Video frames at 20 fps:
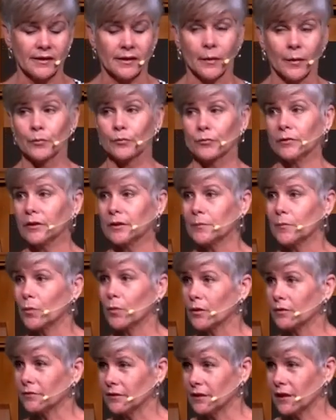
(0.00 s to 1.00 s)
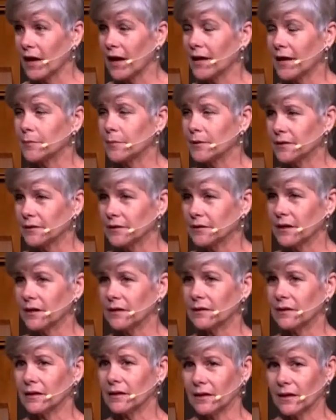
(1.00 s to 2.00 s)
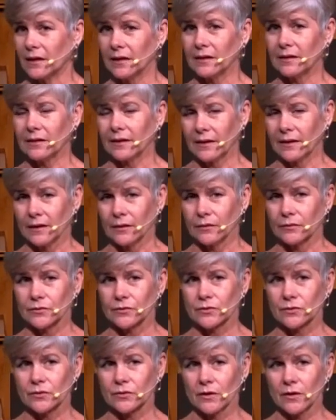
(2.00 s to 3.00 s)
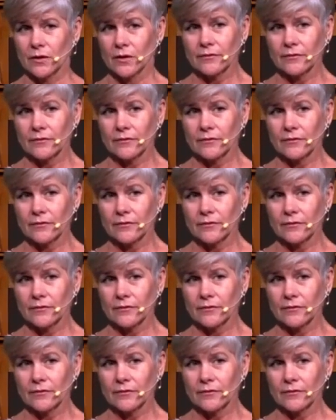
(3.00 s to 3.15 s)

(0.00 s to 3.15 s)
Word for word: They were really more of a liability than anything else.